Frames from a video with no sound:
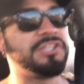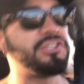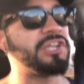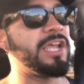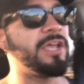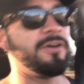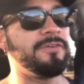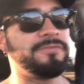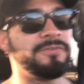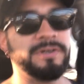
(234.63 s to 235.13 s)
to
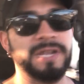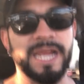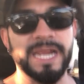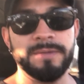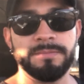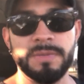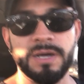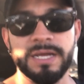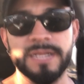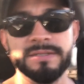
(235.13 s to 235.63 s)
jail for
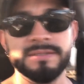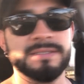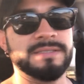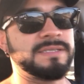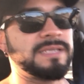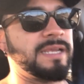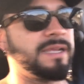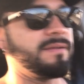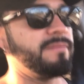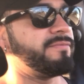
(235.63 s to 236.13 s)
9
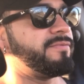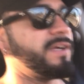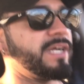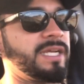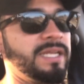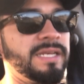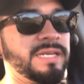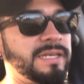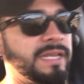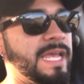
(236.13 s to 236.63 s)
months. I
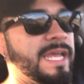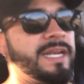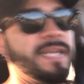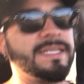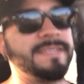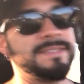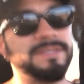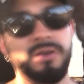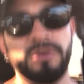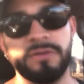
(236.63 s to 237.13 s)
fucking had
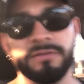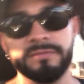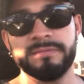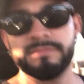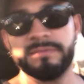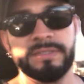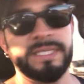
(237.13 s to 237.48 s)
an assault